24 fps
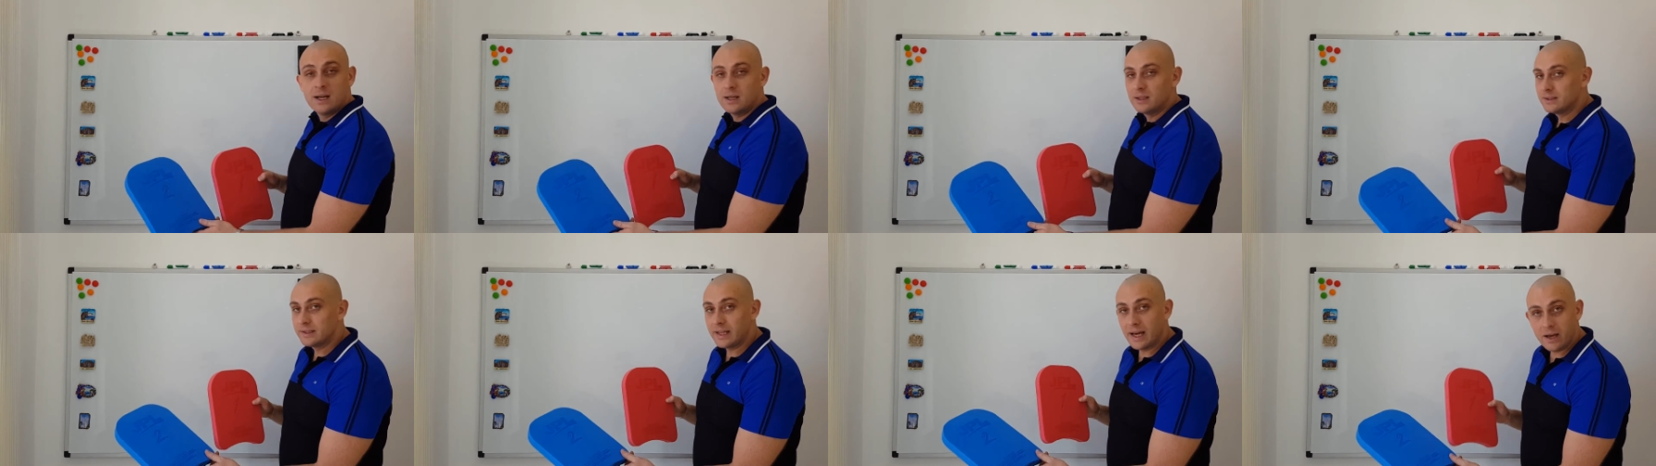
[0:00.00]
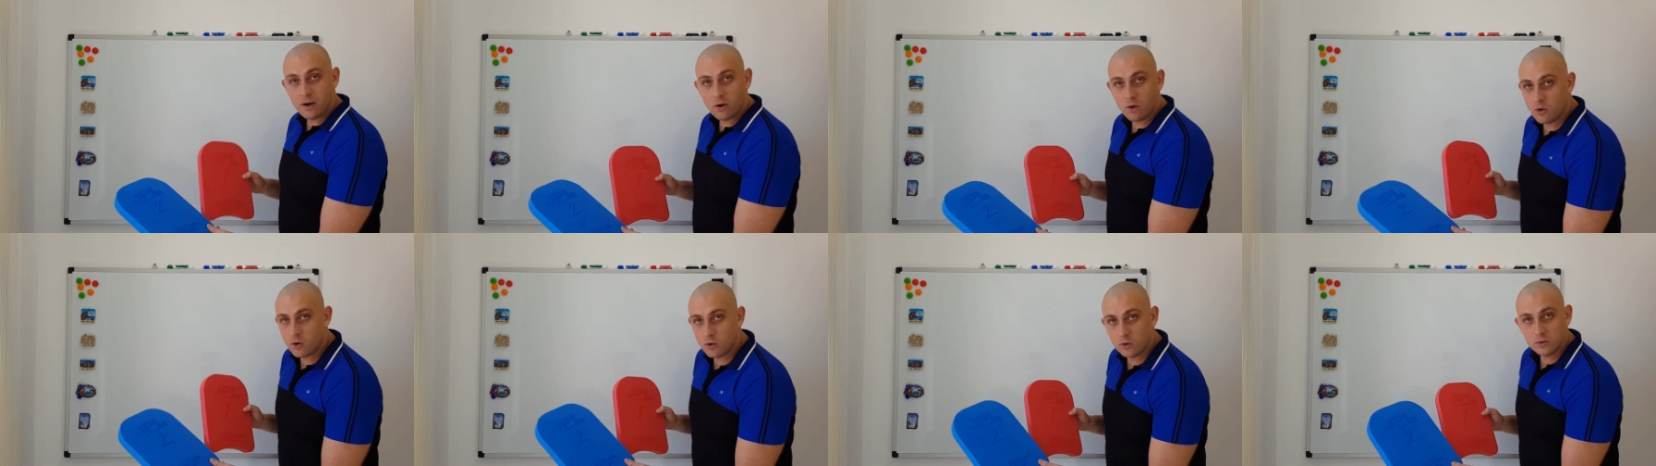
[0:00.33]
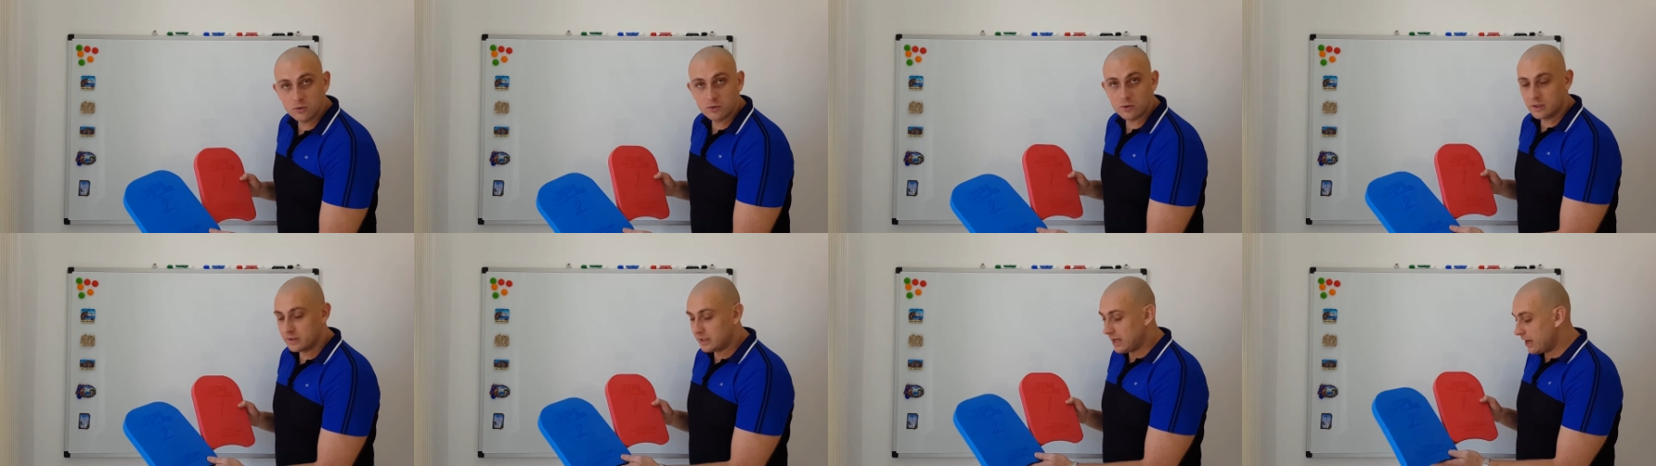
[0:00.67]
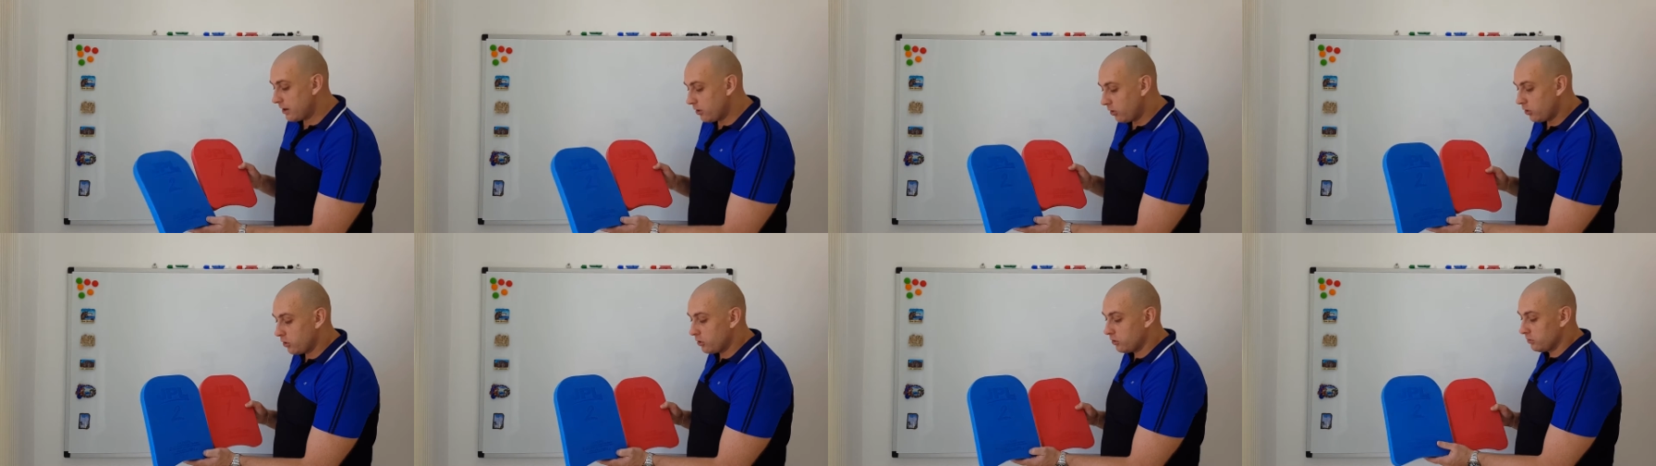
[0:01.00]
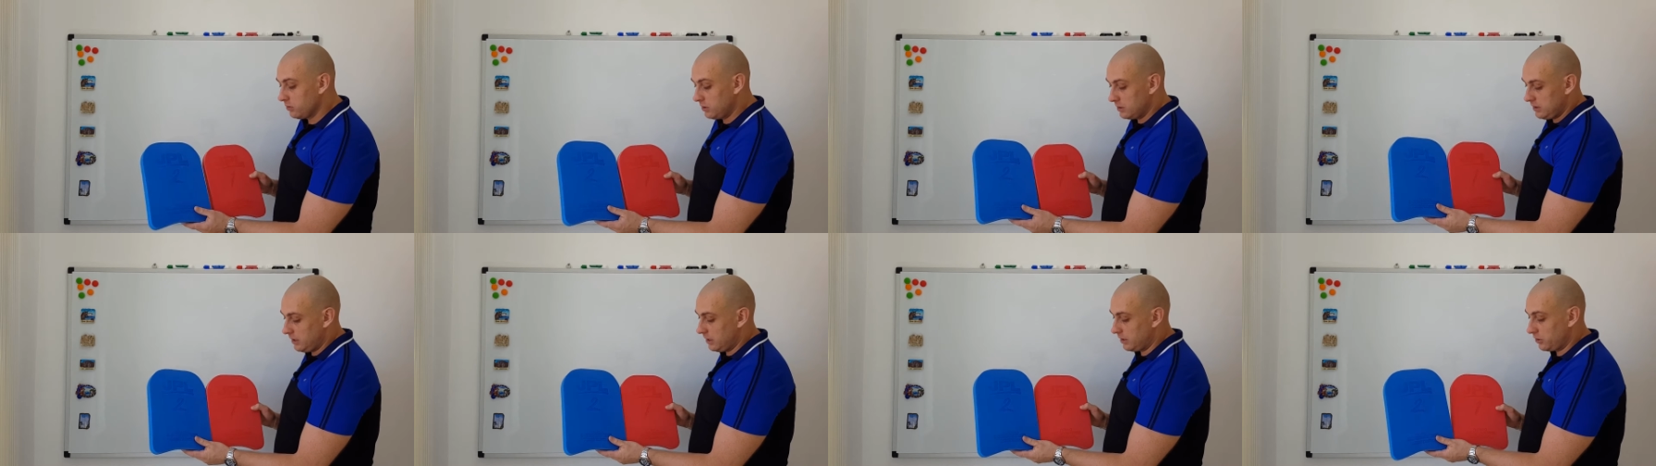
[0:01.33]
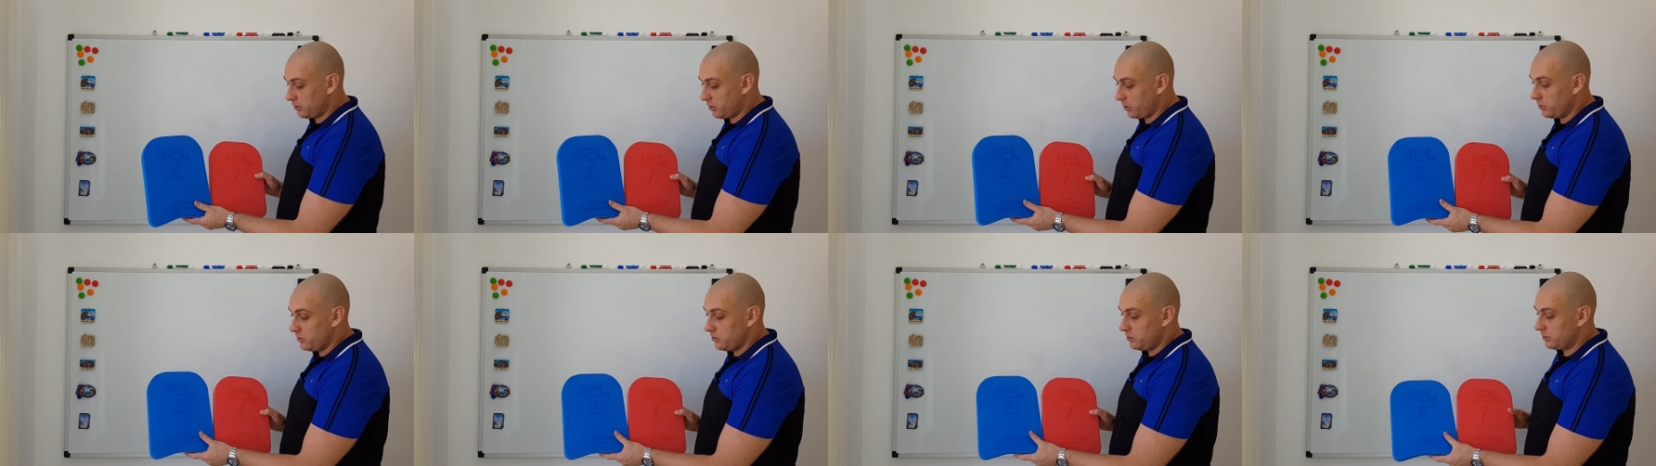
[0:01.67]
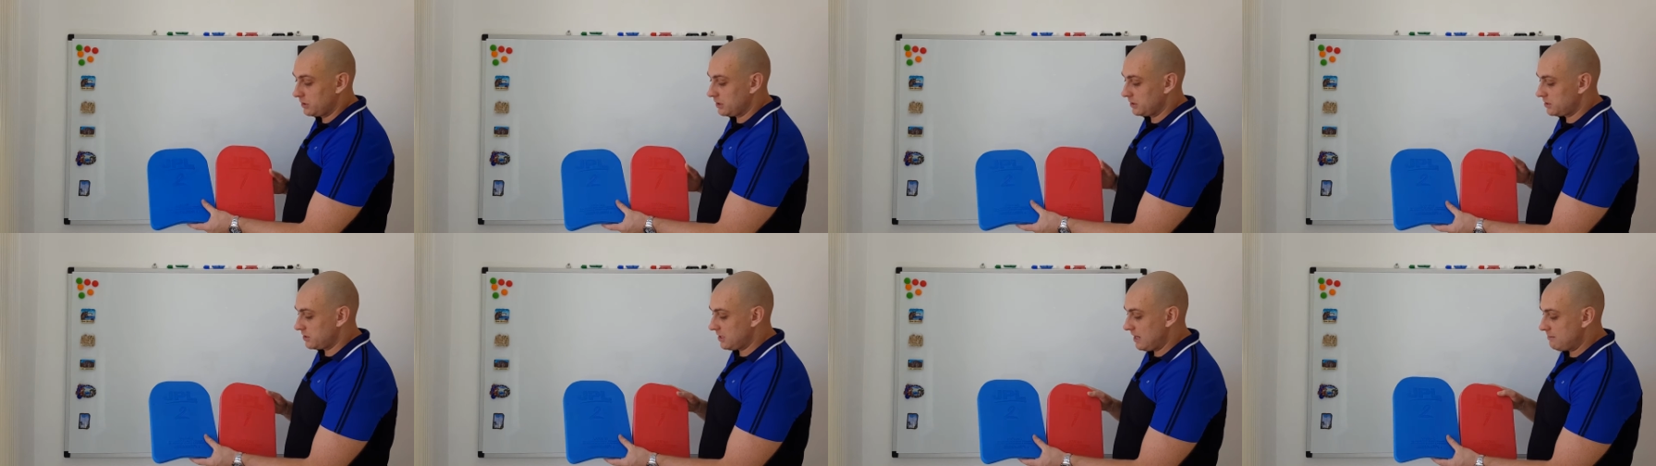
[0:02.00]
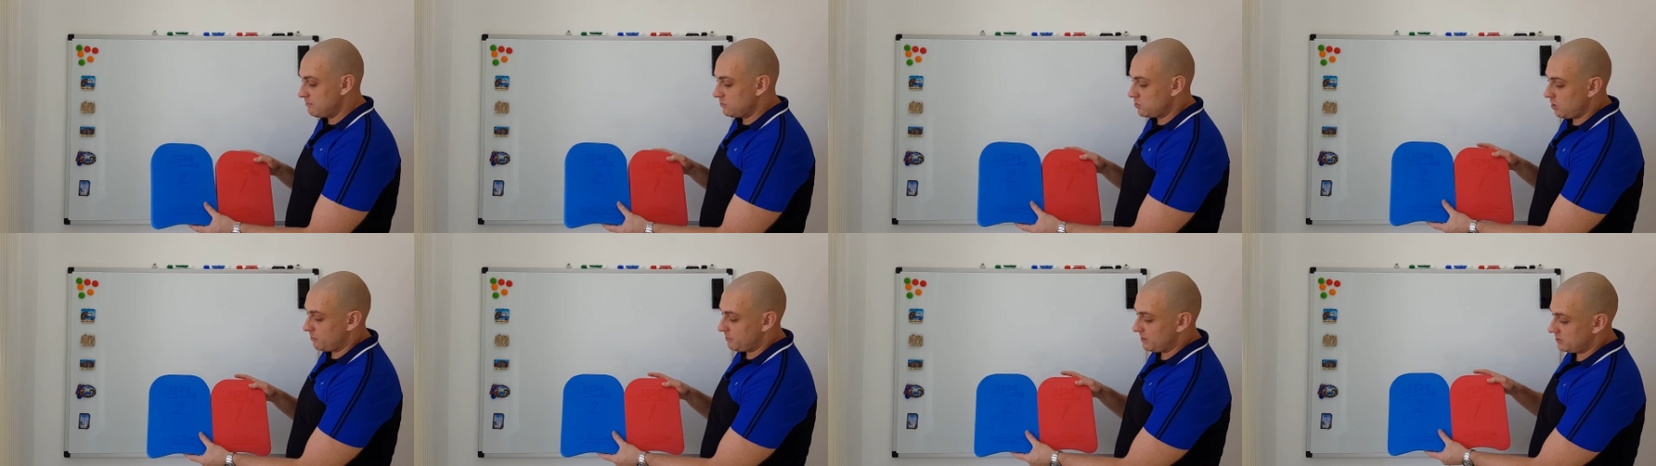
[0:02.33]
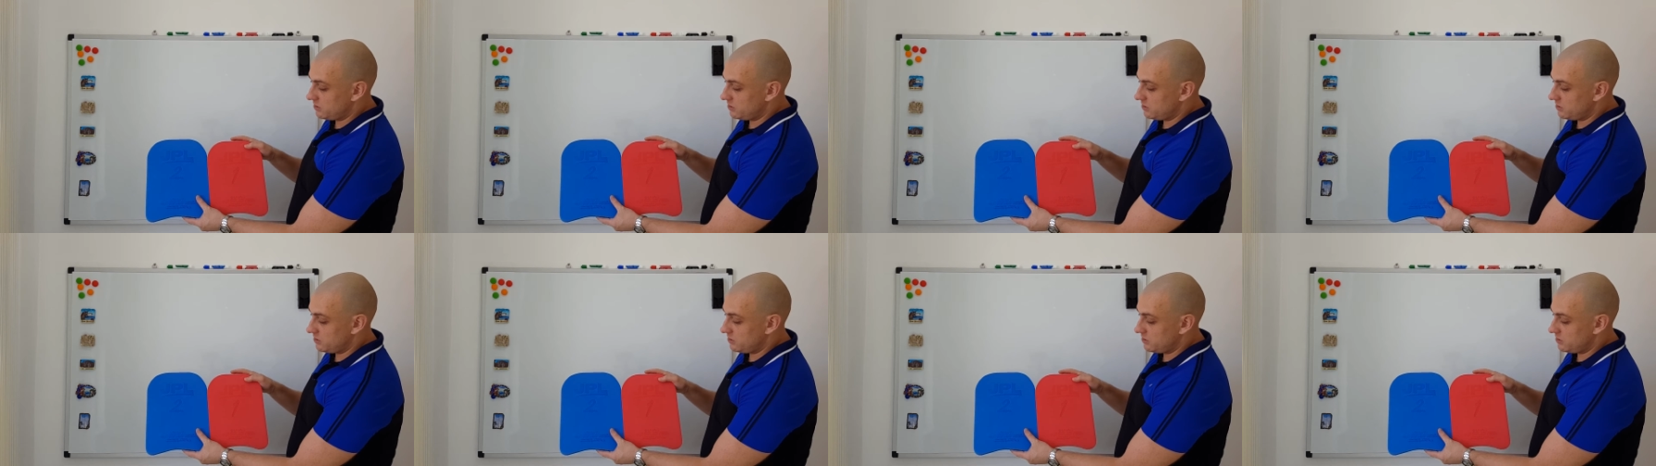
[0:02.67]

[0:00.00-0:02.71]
They all do the same job.